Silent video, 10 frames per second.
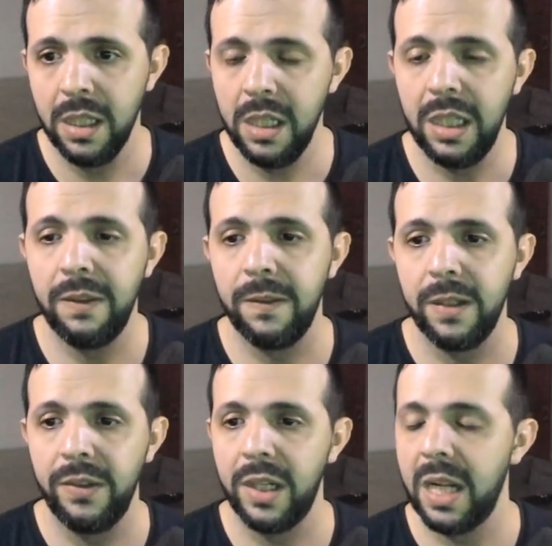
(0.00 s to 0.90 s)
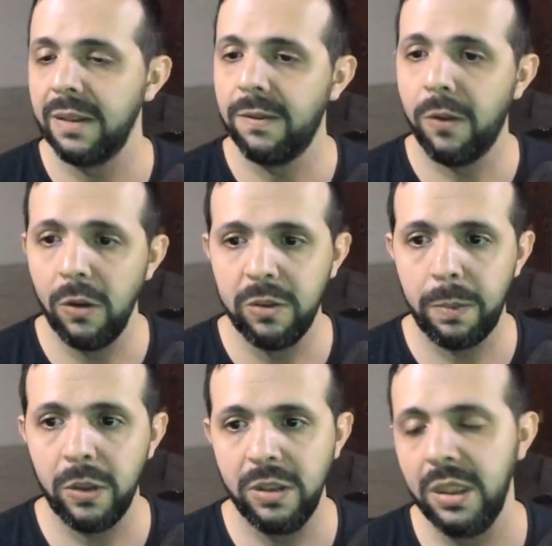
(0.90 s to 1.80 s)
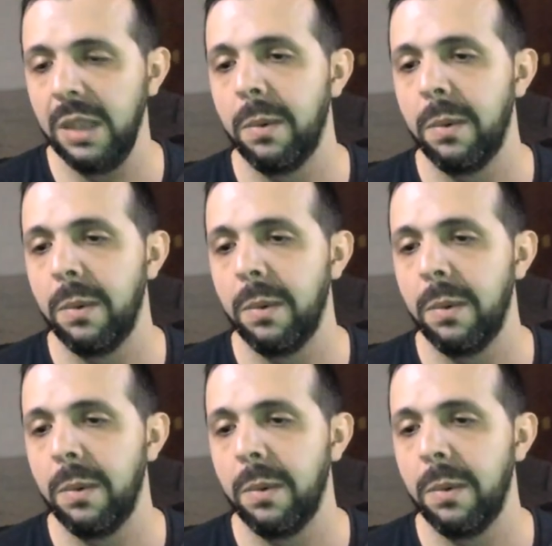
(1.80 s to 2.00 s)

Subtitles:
if there are false positive,